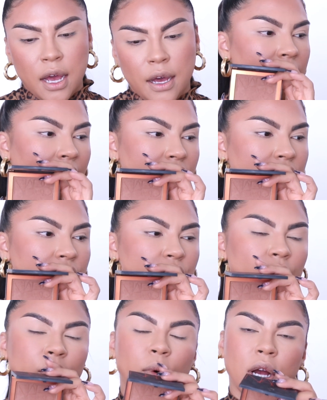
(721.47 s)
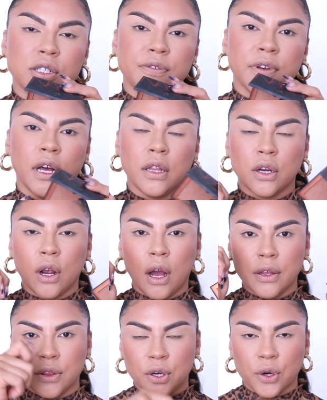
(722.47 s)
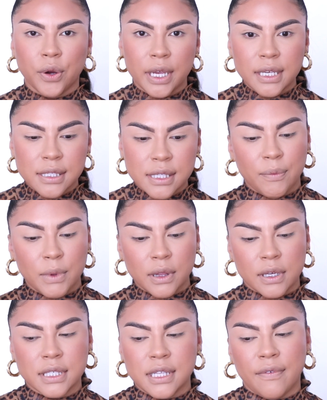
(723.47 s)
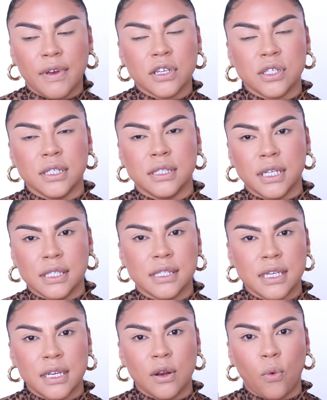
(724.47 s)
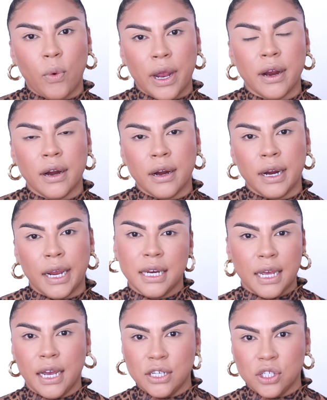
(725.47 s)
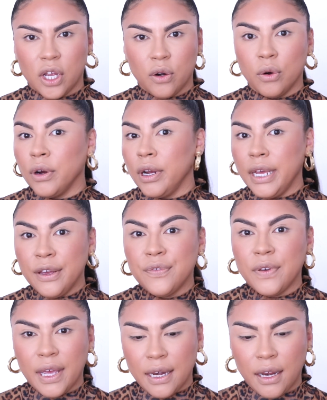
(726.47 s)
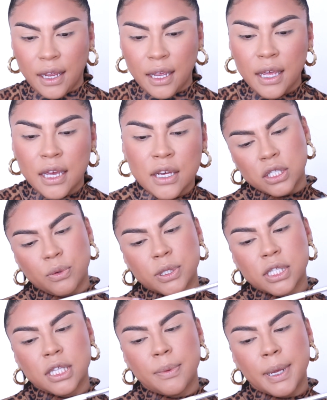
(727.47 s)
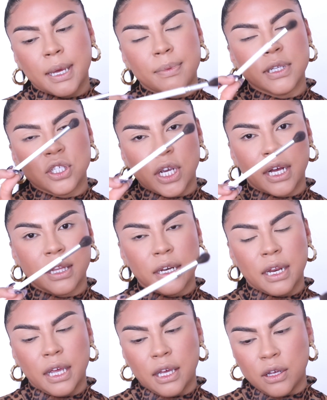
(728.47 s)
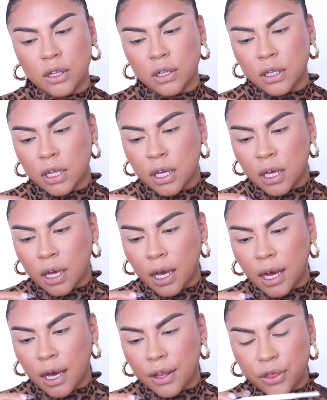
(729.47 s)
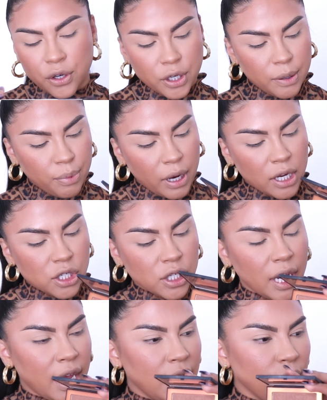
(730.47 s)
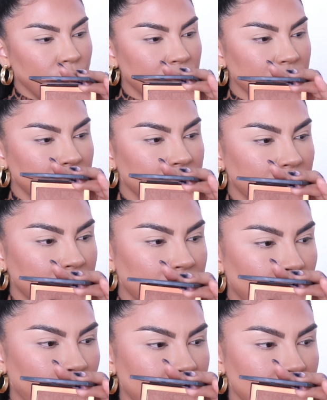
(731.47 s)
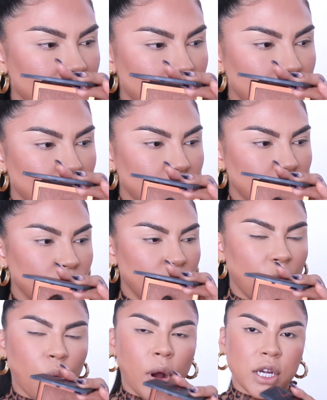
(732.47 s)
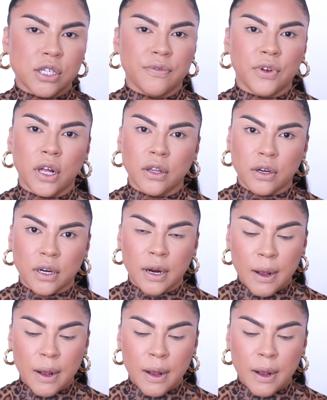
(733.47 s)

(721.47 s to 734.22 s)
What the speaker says: to actually do a wash of color on the crease. From the looks of it, she doesn't wear any eyeshadow, or if any. So we're just gonna pick up this Jaclyn Hill 30 brush, and we're literally going to do a wash of color